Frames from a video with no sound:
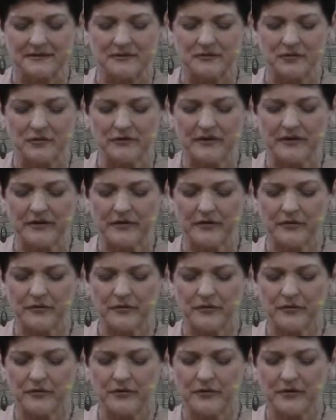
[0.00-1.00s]
moving
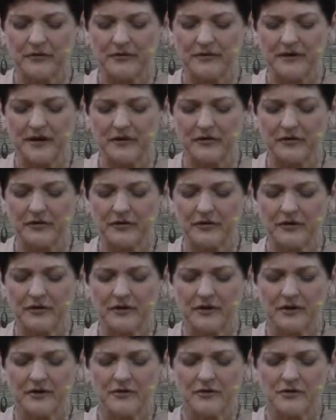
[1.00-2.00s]
through you down your
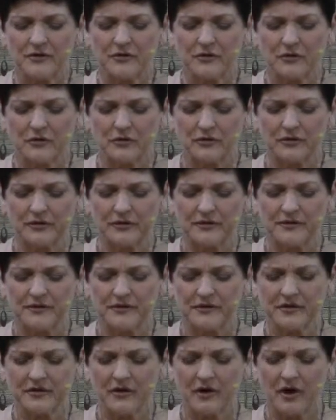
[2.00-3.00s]
shoulders
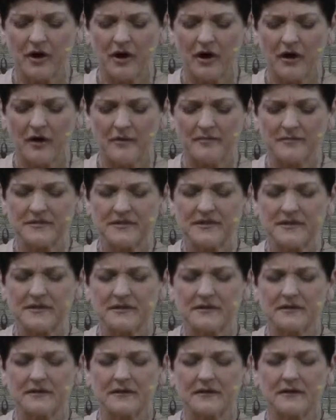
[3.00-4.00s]
and your arms.
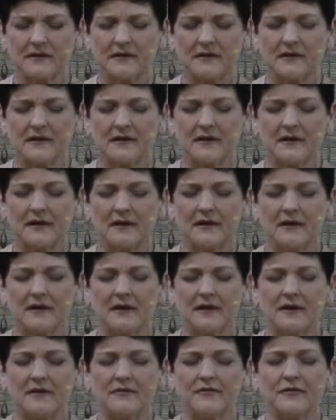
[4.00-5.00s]

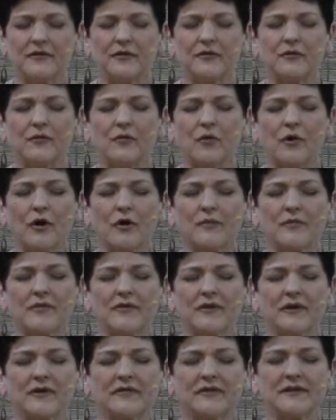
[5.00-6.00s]
Feel the warmth
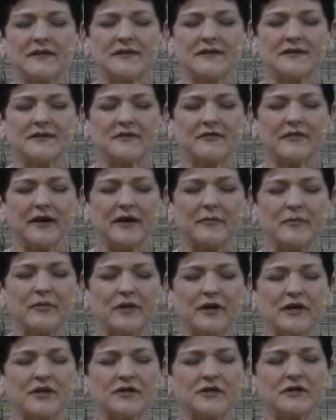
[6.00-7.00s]
of it and the
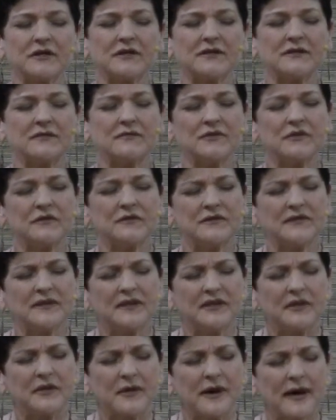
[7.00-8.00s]
vibration as it moves
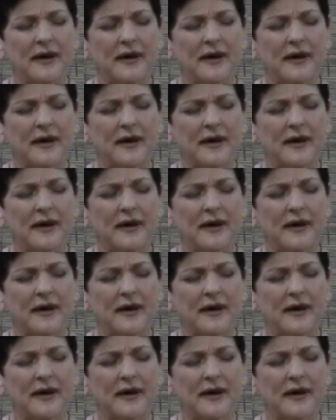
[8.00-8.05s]
into your